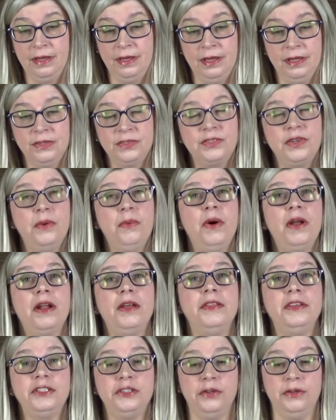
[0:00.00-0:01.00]
So what
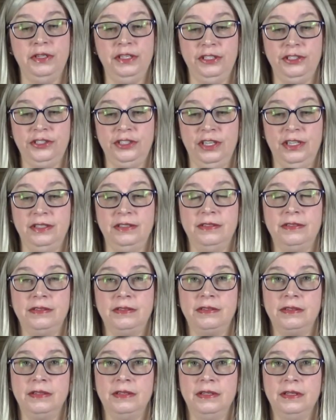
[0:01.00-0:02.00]
are the
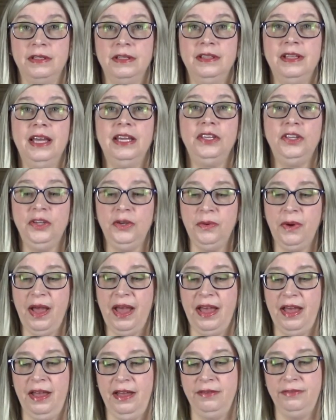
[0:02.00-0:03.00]
traditions that you
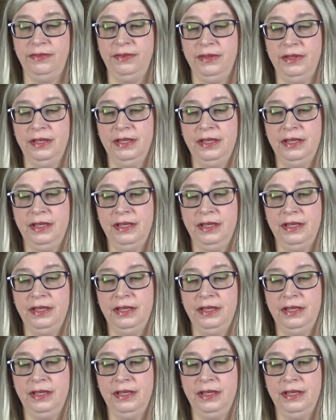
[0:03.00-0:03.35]
have